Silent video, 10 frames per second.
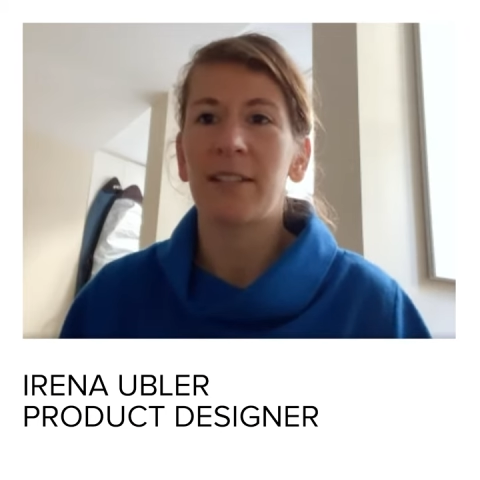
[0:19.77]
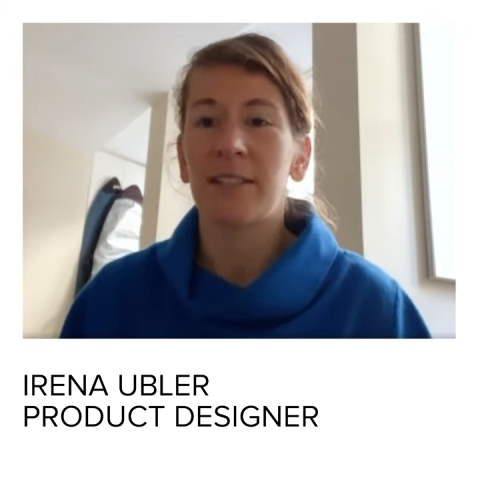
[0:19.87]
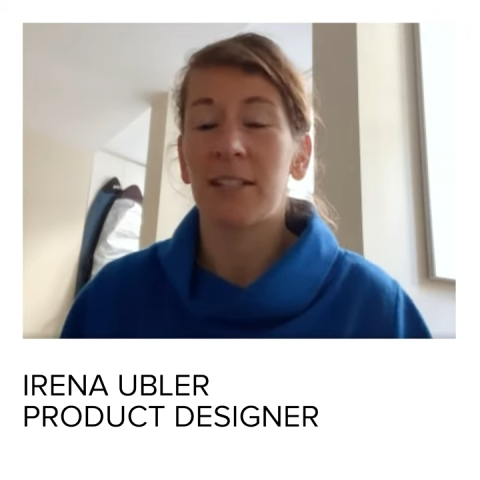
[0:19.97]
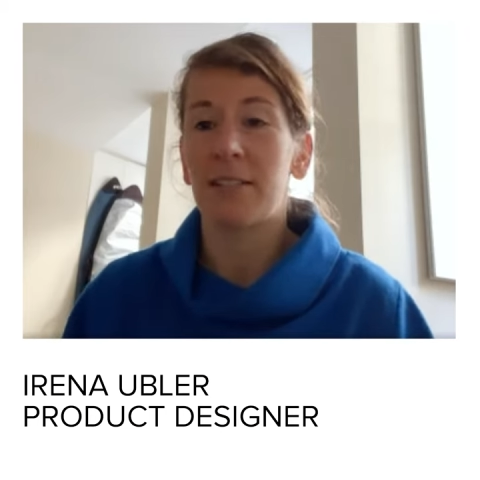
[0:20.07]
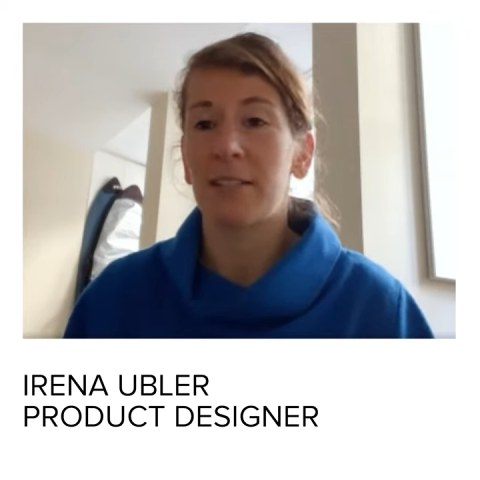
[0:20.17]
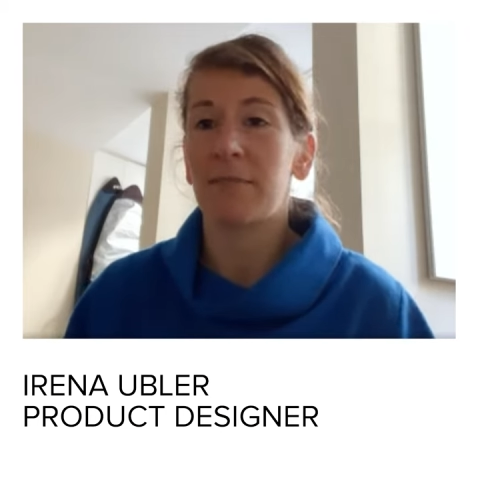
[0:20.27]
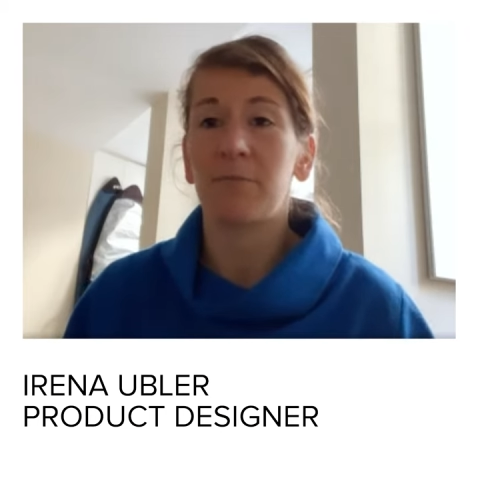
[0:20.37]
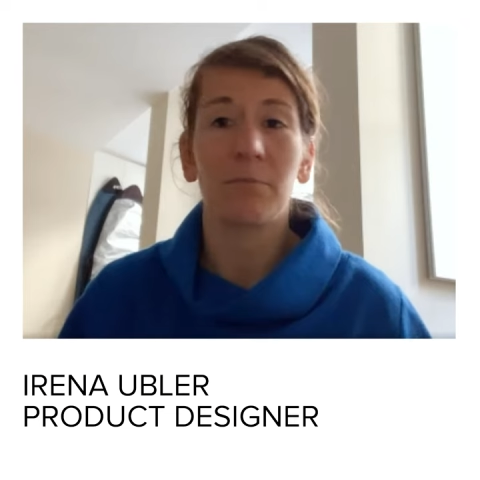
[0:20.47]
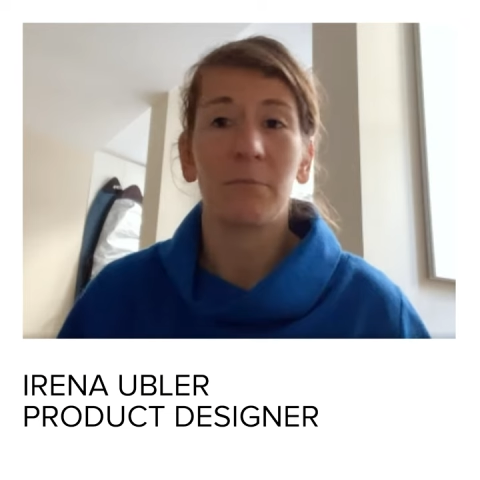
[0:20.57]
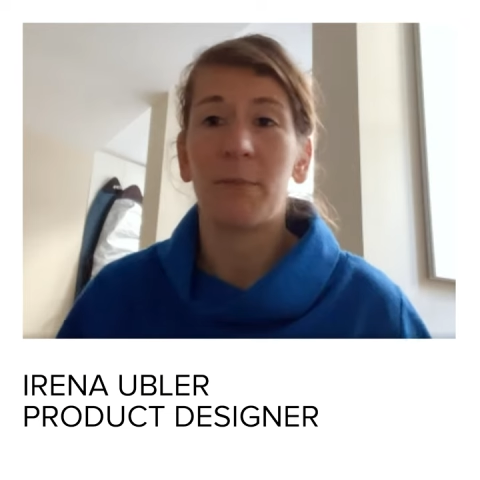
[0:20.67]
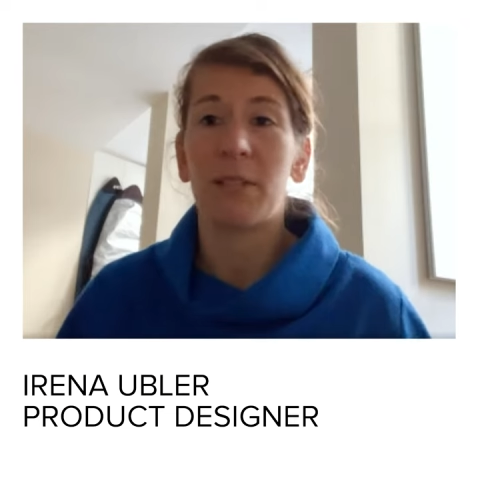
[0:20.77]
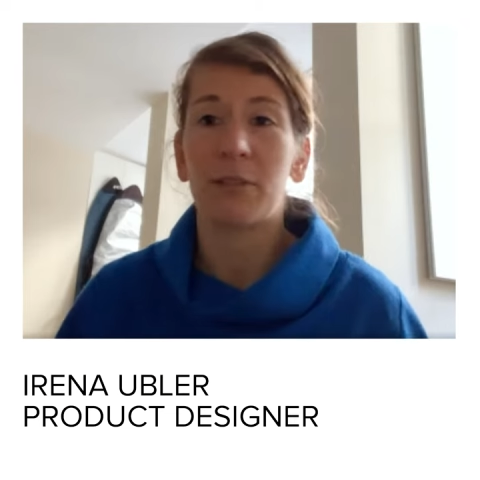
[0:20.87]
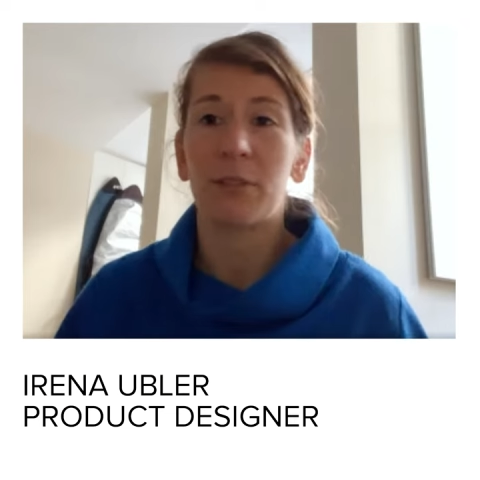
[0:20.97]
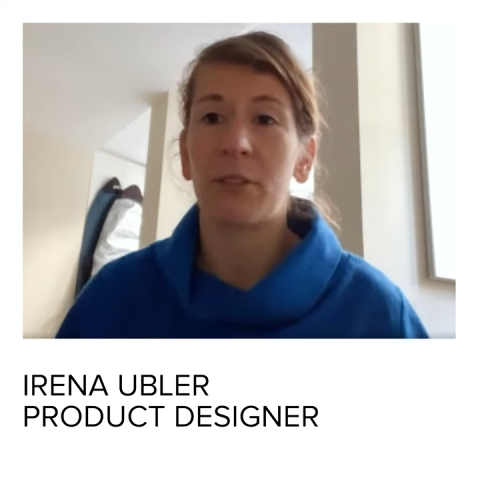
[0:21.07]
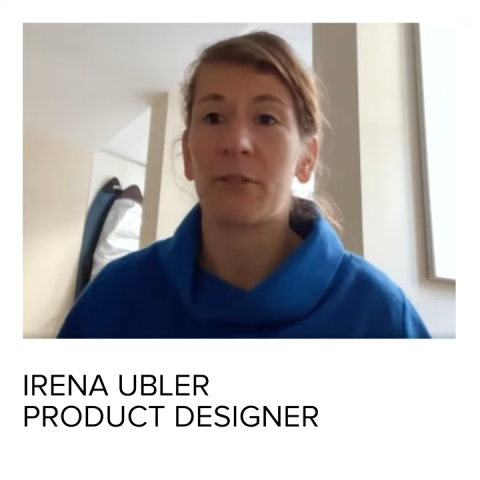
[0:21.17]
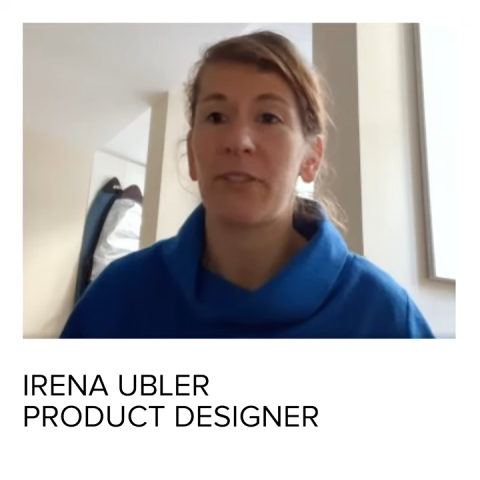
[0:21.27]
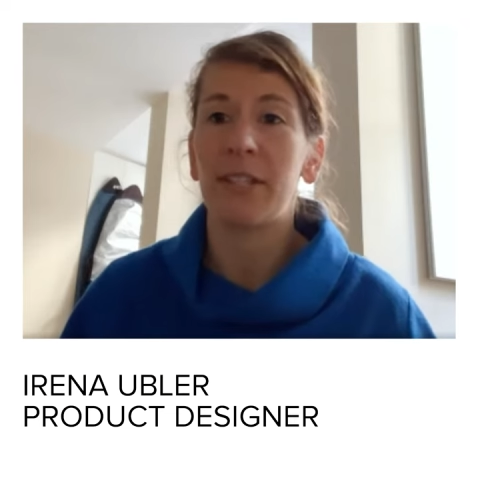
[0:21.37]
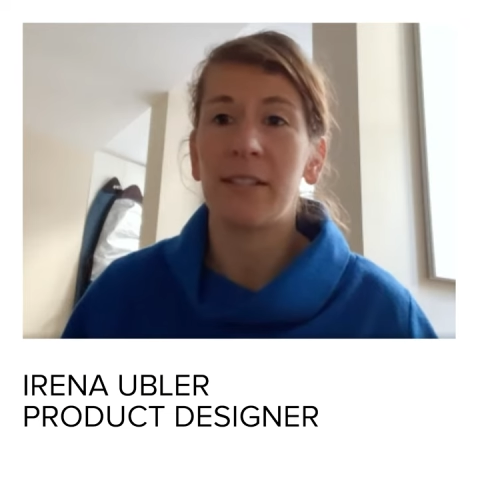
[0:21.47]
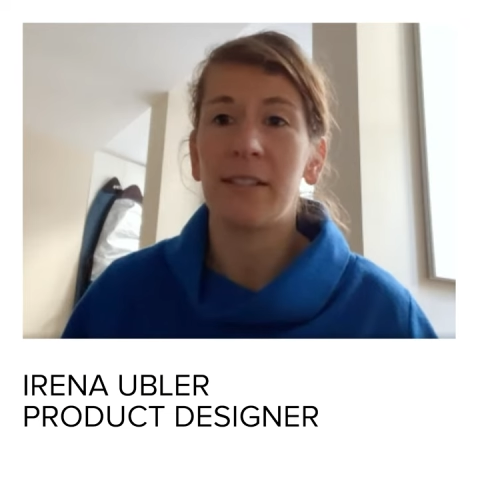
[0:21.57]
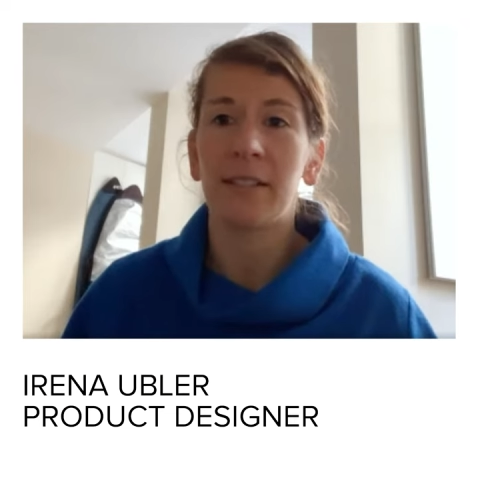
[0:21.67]
that maybe it's not your
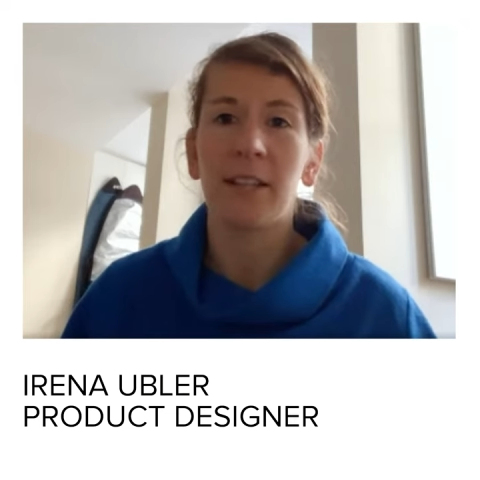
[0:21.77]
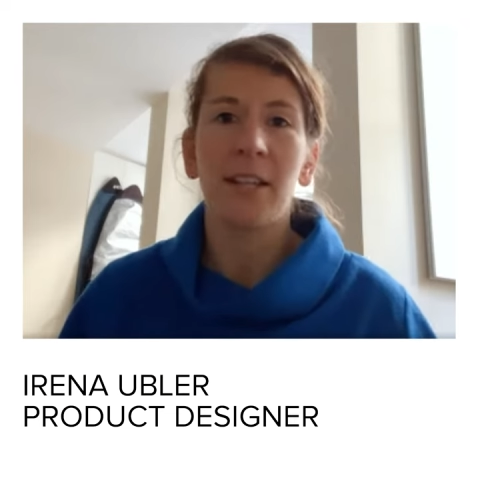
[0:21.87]
field.